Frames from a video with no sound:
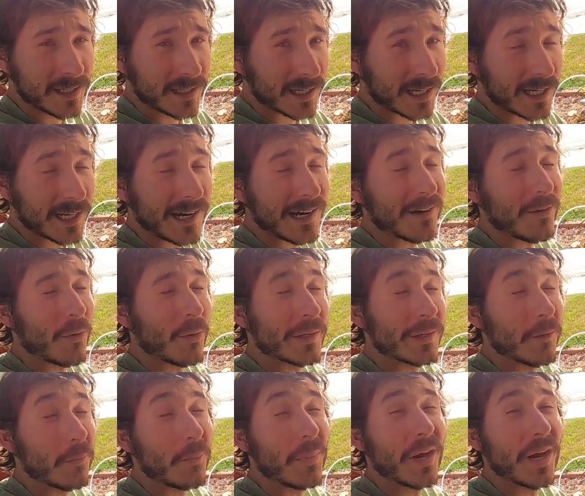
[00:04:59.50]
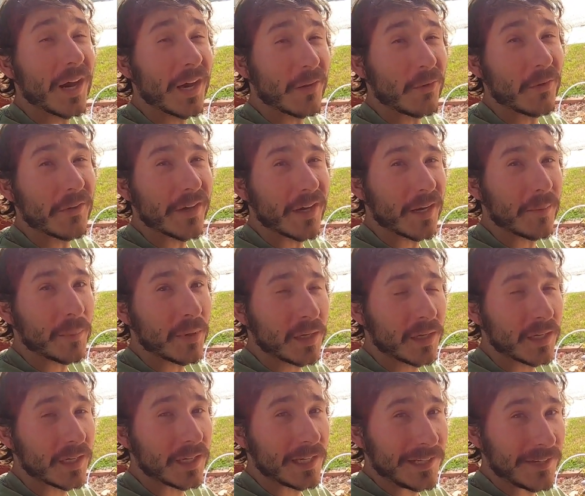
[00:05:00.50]
Okay, not oil puddled up
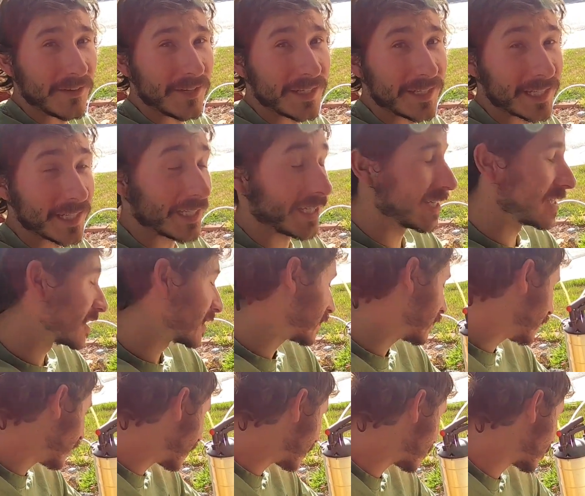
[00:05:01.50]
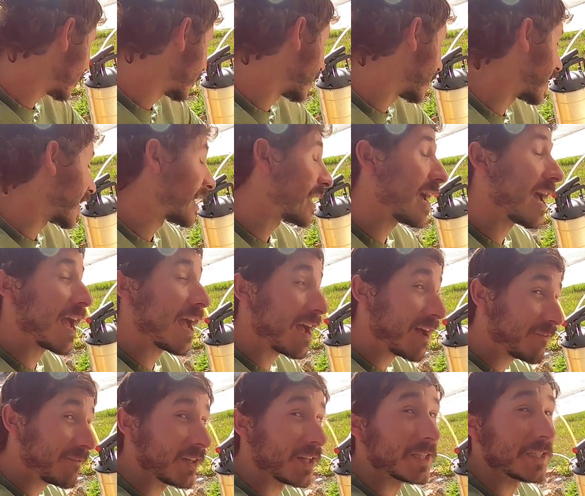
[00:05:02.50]
in your intake, and especially not half a